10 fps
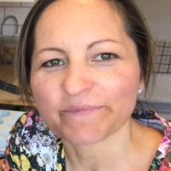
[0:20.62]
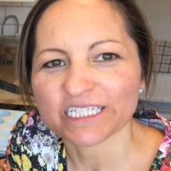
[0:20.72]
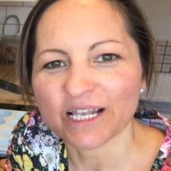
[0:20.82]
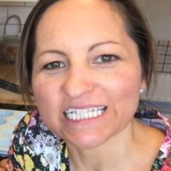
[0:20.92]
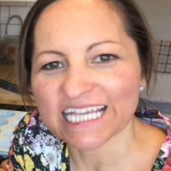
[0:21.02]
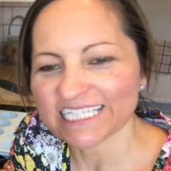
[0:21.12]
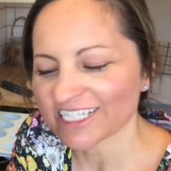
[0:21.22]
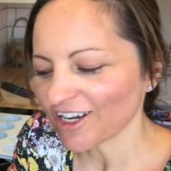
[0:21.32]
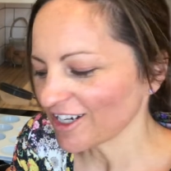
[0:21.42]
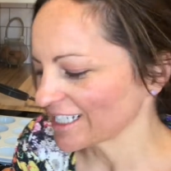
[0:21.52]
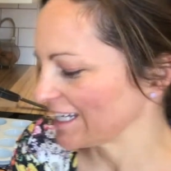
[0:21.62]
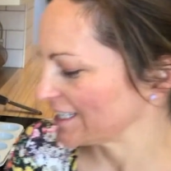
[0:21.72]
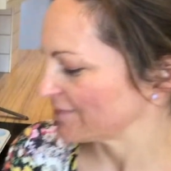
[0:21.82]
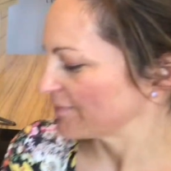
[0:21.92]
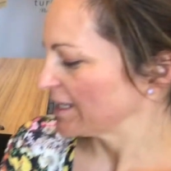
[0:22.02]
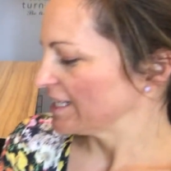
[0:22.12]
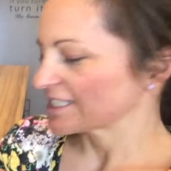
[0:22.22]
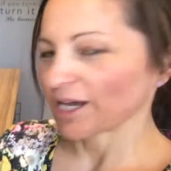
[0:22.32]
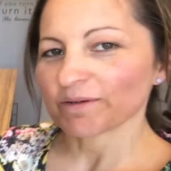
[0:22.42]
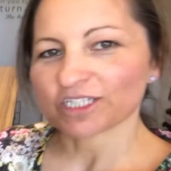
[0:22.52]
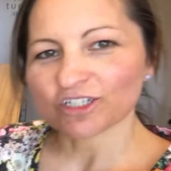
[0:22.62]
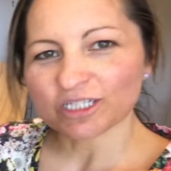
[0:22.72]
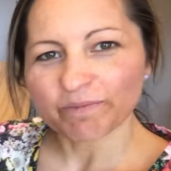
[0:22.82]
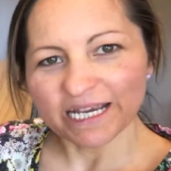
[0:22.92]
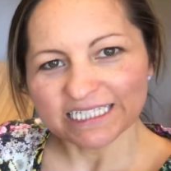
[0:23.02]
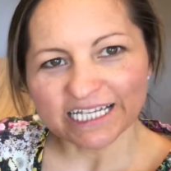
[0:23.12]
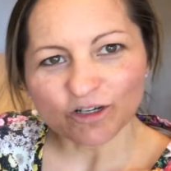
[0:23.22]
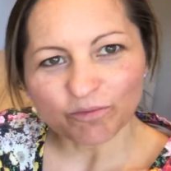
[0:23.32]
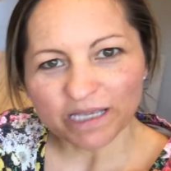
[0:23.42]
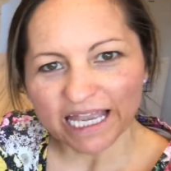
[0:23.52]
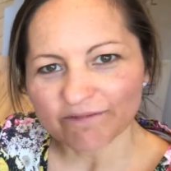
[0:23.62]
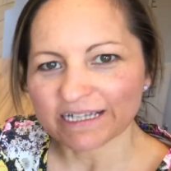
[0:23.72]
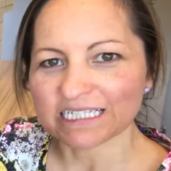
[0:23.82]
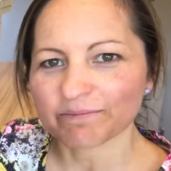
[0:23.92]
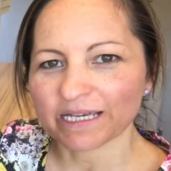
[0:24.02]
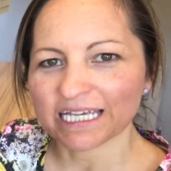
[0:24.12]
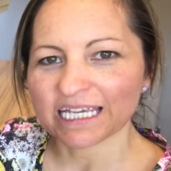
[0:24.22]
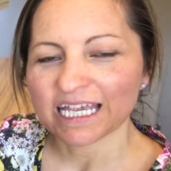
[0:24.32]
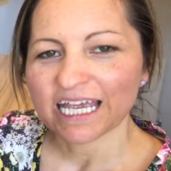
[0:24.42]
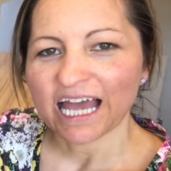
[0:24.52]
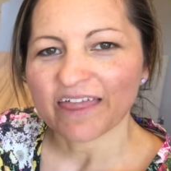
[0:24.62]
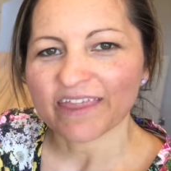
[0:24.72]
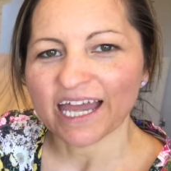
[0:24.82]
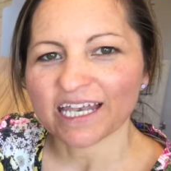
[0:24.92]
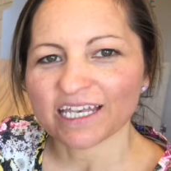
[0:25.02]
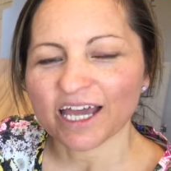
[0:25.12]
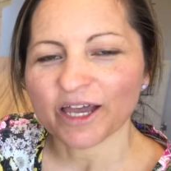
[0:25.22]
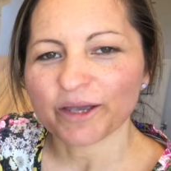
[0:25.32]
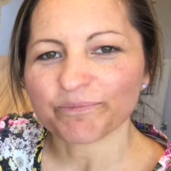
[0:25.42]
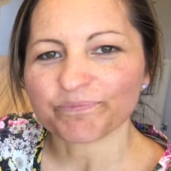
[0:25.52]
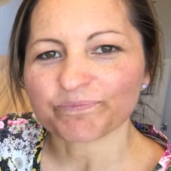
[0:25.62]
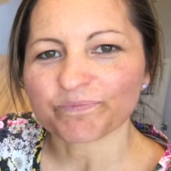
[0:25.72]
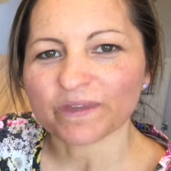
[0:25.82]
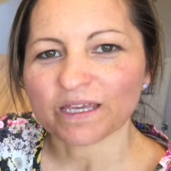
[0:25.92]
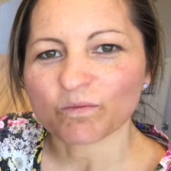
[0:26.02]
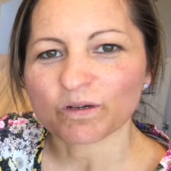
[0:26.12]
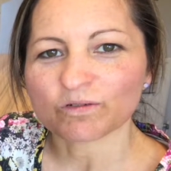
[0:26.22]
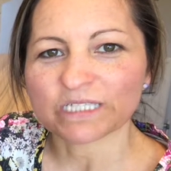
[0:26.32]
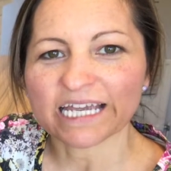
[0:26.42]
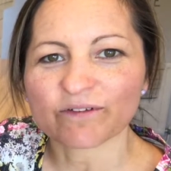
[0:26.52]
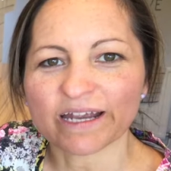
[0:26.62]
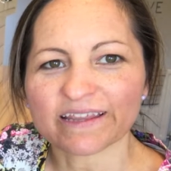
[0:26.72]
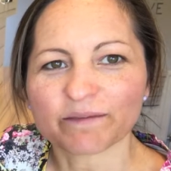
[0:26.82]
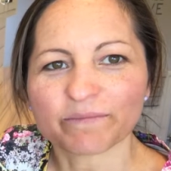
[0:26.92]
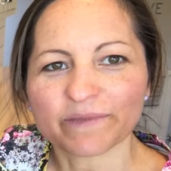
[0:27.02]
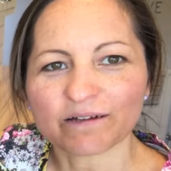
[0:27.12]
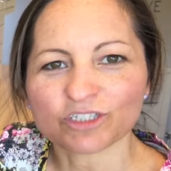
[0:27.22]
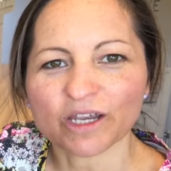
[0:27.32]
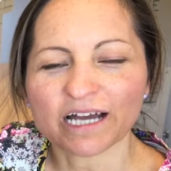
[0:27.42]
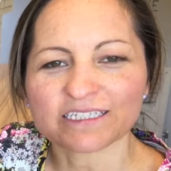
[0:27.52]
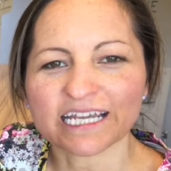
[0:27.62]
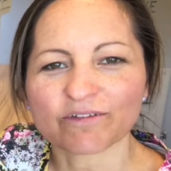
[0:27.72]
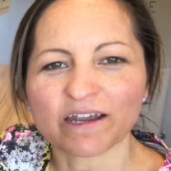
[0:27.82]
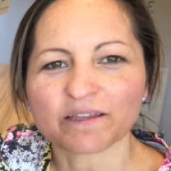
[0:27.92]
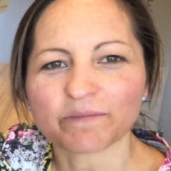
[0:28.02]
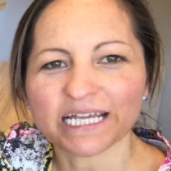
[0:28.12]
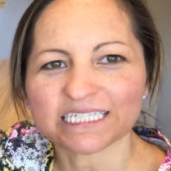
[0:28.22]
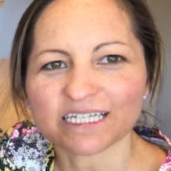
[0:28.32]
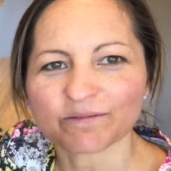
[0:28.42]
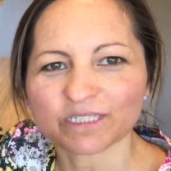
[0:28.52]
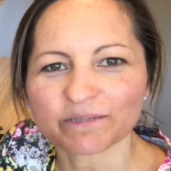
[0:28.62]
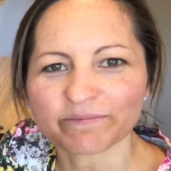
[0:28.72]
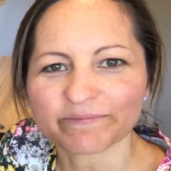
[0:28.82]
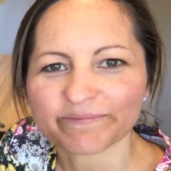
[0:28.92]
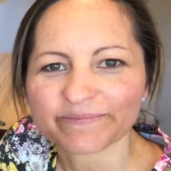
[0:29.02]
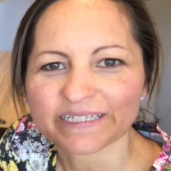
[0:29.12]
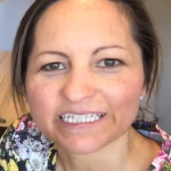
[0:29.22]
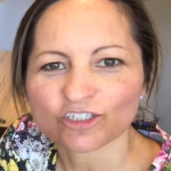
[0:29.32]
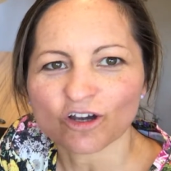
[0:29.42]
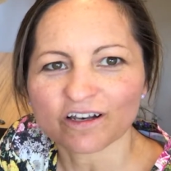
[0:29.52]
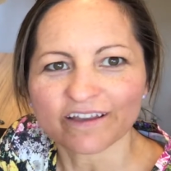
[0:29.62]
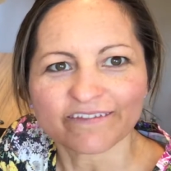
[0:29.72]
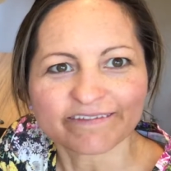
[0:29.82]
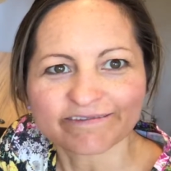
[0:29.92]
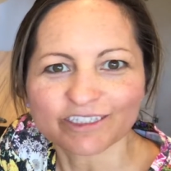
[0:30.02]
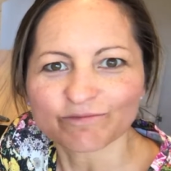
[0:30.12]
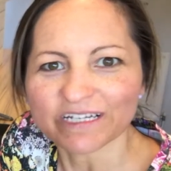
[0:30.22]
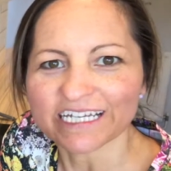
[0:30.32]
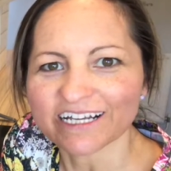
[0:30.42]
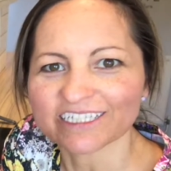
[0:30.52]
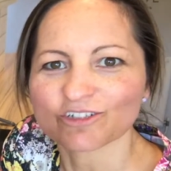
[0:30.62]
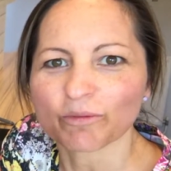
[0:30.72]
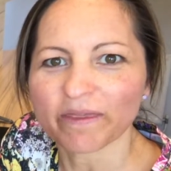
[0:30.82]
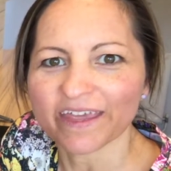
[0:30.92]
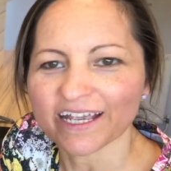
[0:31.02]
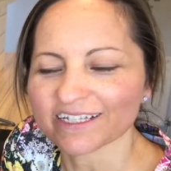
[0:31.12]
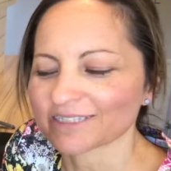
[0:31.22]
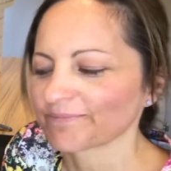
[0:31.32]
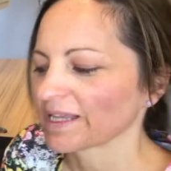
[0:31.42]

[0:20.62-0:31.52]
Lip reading: So let's get started. So it's just a basic cupcake recipe, and then we'll decorate them. I'll show you how to decorate them later with some chocolate and some really nice scrummy things.